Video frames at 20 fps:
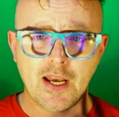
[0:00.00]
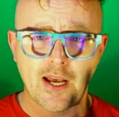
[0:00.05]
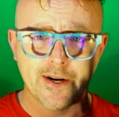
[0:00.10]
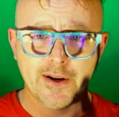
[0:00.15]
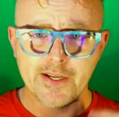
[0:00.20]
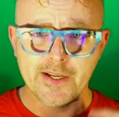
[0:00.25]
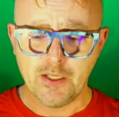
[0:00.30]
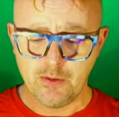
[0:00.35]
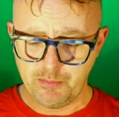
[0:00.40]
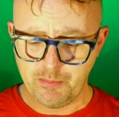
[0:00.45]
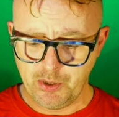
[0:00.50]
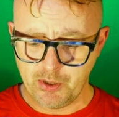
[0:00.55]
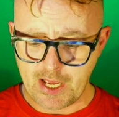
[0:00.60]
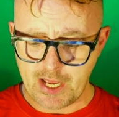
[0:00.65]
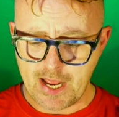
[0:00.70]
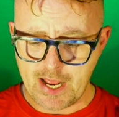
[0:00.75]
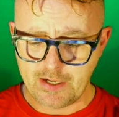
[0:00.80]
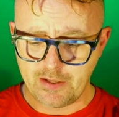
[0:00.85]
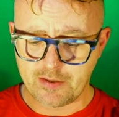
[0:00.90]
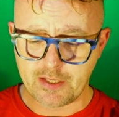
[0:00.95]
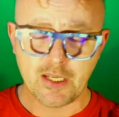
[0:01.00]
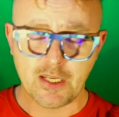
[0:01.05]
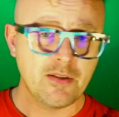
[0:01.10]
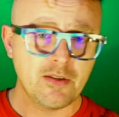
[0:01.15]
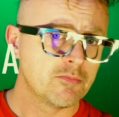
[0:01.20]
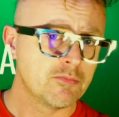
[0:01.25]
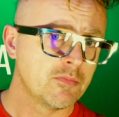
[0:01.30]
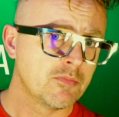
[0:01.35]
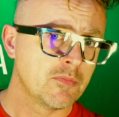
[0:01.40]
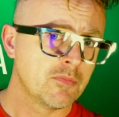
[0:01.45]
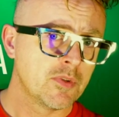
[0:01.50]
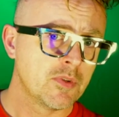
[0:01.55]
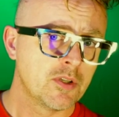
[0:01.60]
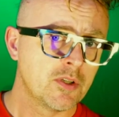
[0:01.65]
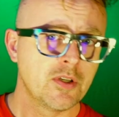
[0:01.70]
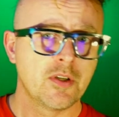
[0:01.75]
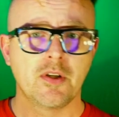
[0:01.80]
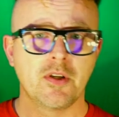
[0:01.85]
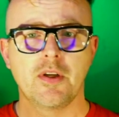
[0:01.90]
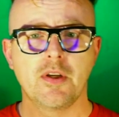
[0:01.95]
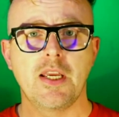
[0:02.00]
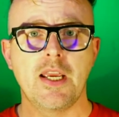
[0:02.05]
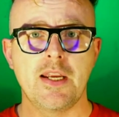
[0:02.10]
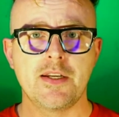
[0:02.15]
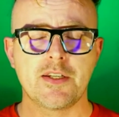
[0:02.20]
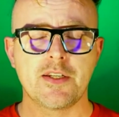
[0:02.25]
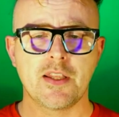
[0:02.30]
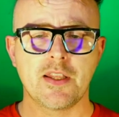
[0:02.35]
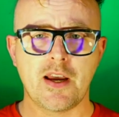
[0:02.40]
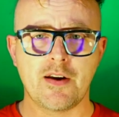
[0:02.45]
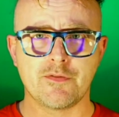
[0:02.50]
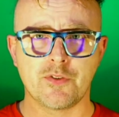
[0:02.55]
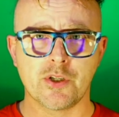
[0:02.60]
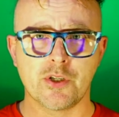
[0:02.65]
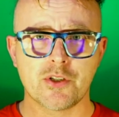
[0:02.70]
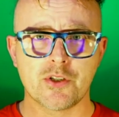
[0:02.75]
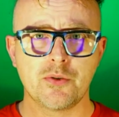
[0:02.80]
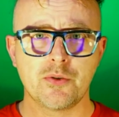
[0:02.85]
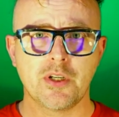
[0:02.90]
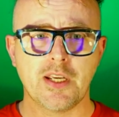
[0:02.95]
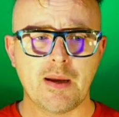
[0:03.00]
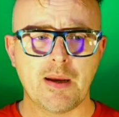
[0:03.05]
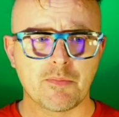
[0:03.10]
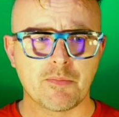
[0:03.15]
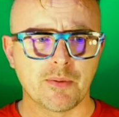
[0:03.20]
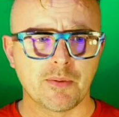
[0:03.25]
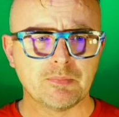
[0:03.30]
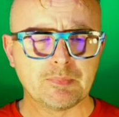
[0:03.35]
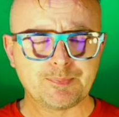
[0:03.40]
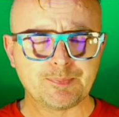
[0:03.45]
And I can put anything into that virtual camera.